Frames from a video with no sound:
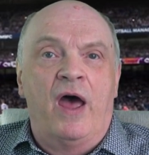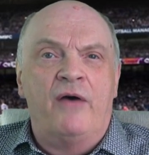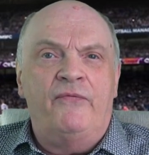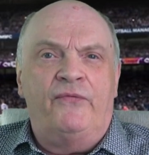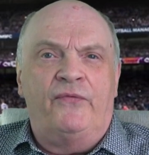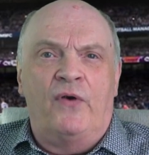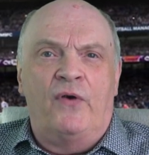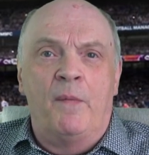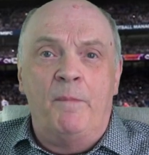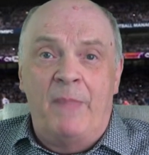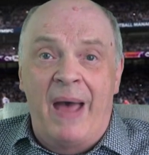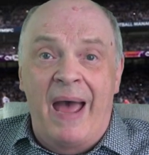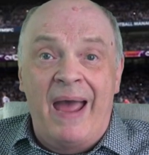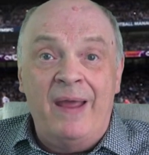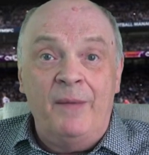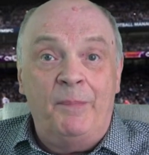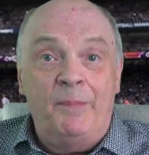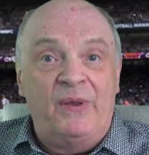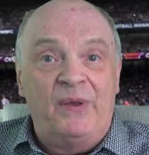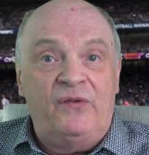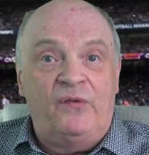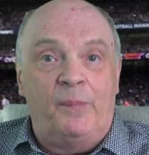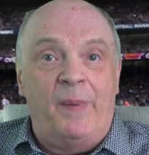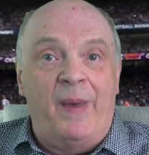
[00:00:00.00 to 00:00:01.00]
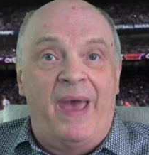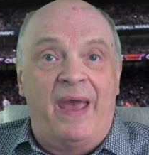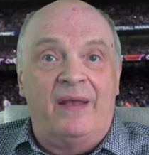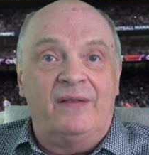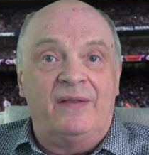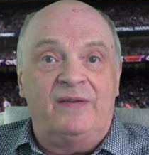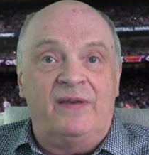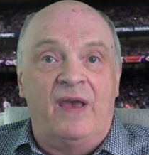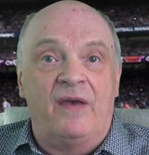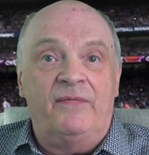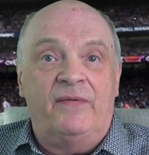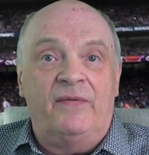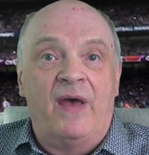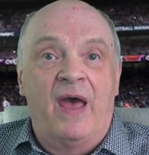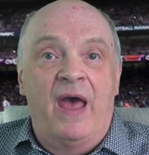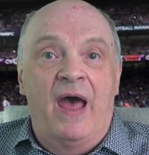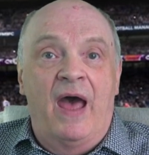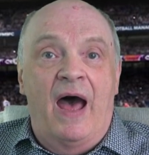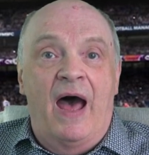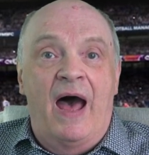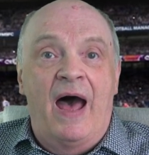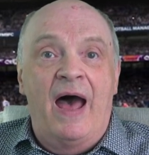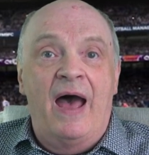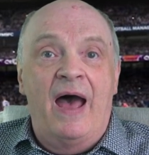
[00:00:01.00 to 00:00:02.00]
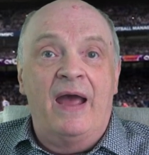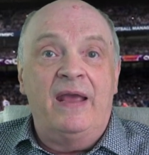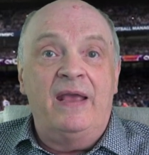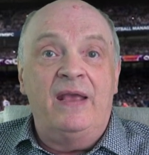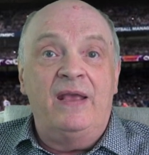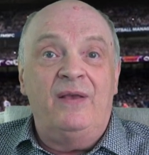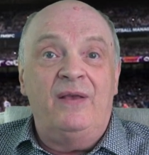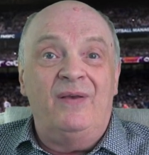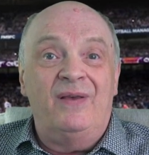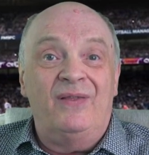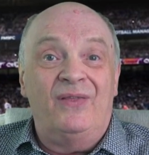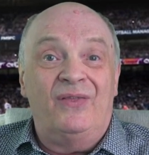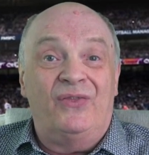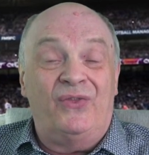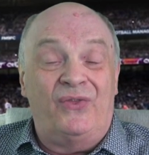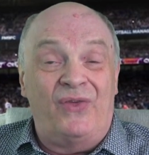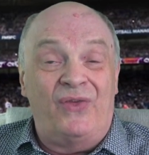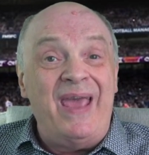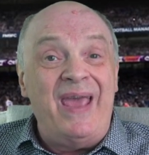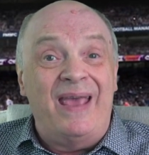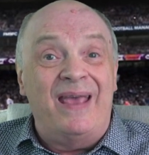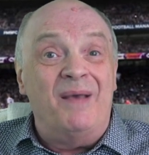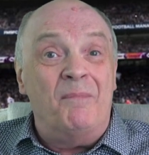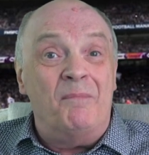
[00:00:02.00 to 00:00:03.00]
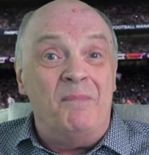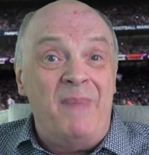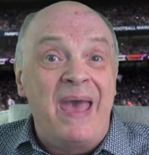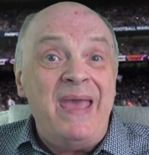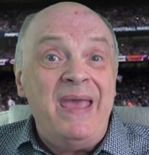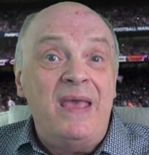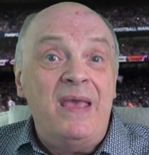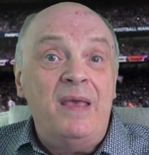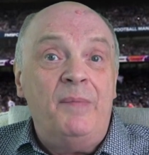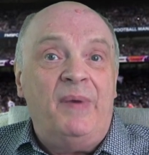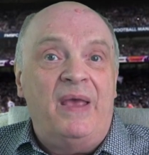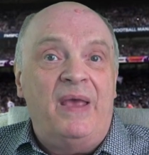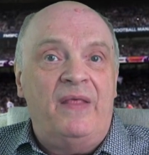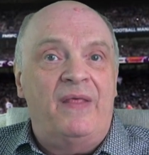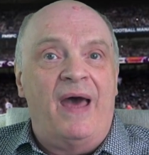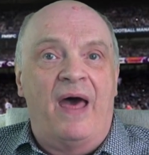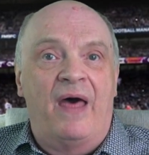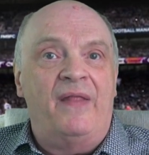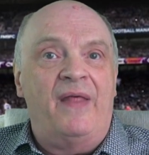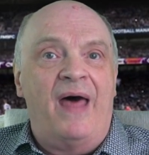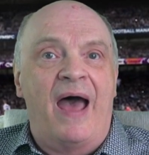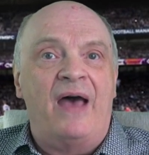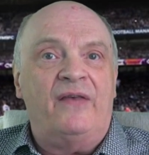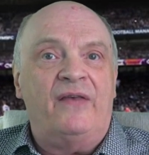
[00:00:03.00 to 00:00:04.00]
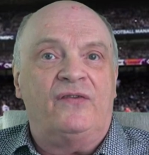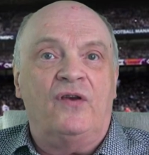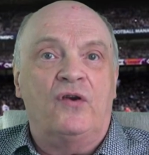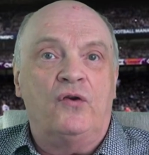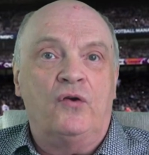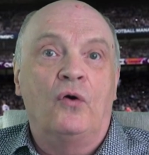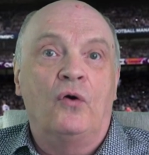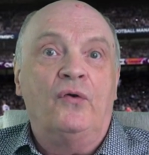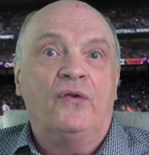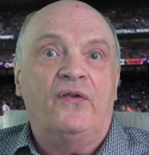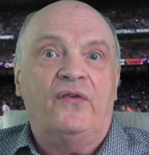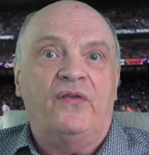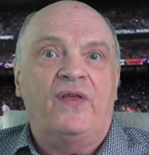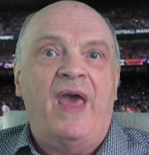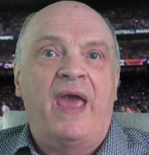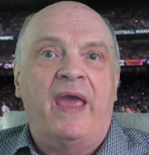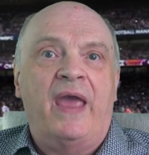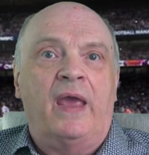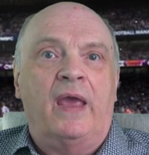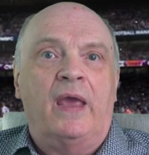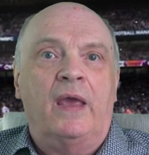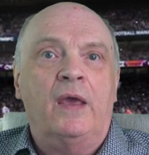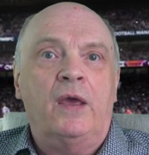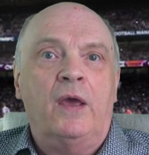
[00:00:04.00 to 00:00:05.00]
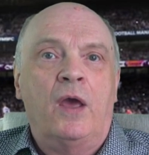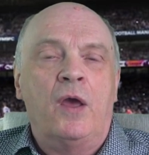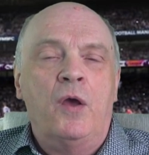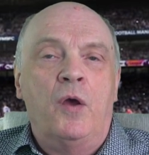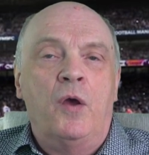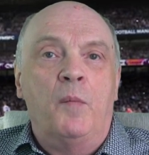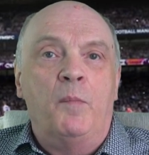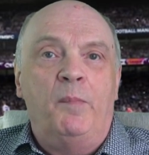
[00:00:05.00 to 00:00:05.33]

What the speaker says: From my perspective, I think maybe that's a good thing,